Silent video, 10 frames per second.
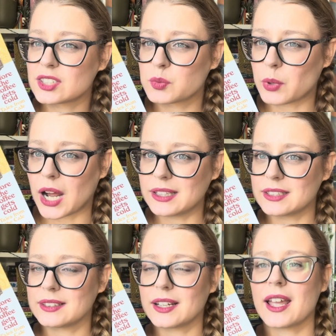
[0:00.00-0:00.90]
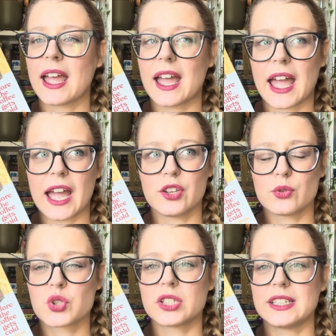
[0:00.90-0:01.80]
spot, and
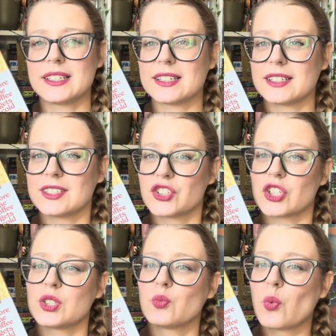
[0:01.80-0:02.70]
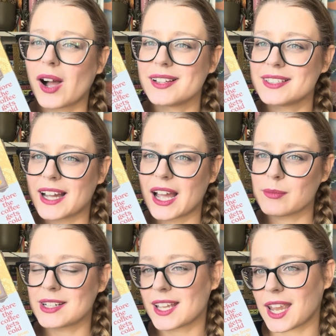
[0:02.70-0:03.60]
usually there is just one time
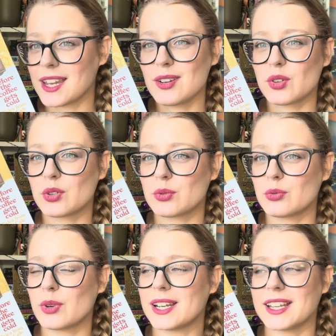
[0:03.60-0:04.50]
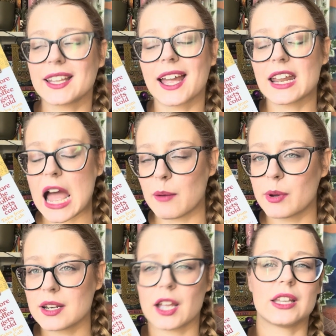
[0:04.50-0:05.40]
a day when that can
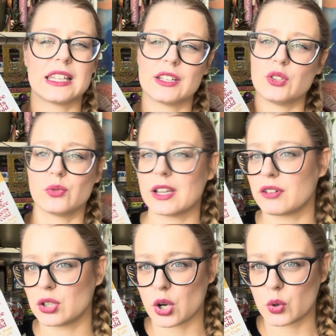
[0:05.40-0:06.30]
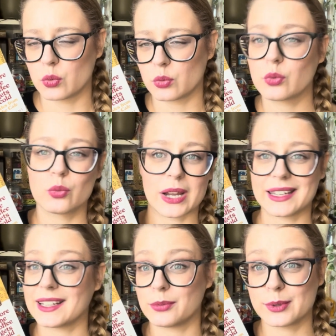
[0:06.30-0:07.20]
happen, and you never know when
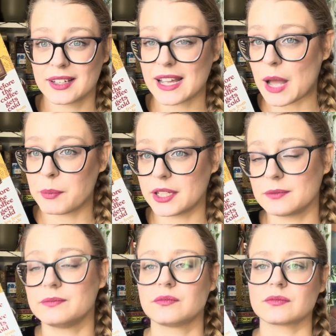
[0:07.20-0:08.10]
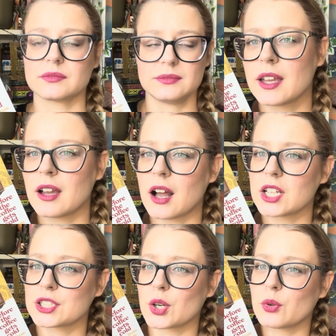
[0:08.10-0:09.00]
it will happen.
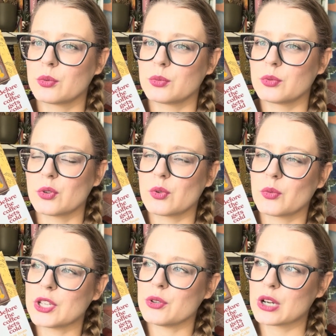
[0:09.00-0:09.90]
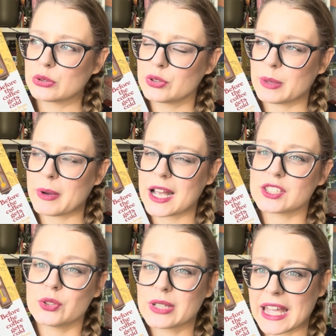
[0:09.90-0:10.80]
Also, when you go to the
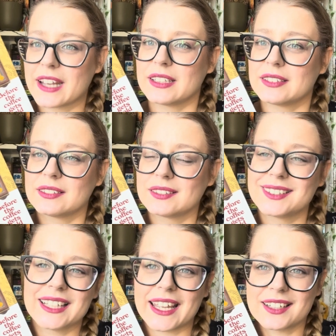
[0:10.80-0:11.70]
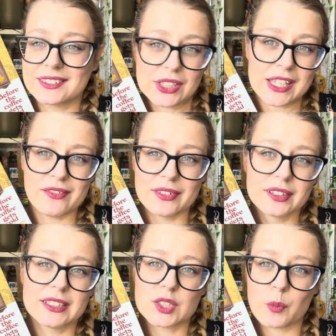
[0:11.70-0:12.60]
past, you can't like leave
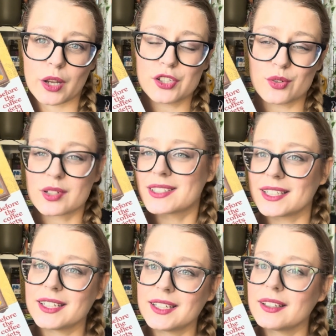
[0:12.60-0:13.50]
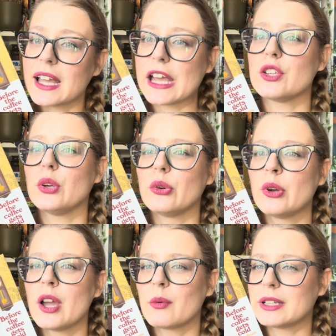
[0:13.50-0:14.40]
the spot you're sitting, and you
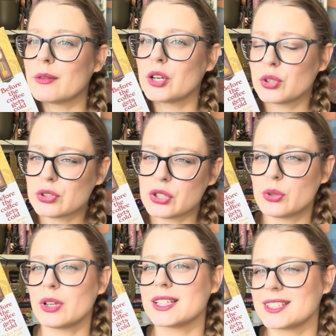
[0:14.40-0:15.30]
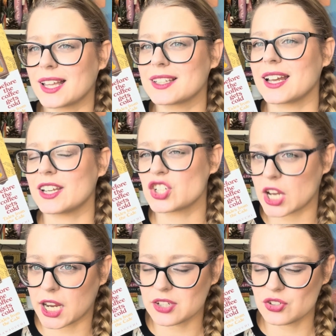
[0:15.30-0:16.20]
whatever you do, it's not gonna
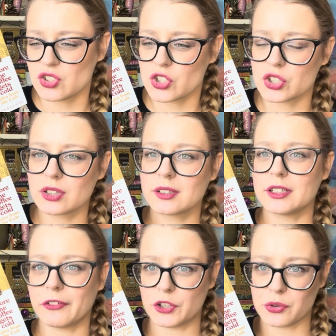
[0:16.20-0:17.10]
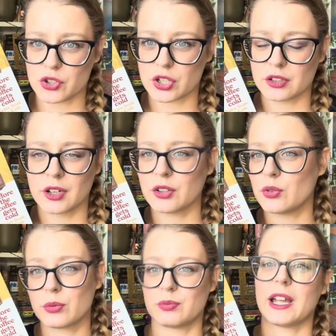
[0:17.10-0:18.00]
change the future.
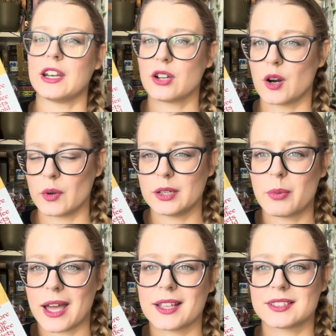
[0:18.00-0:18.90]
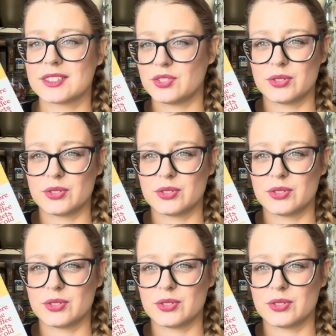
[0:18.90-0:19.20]
You can go in the past,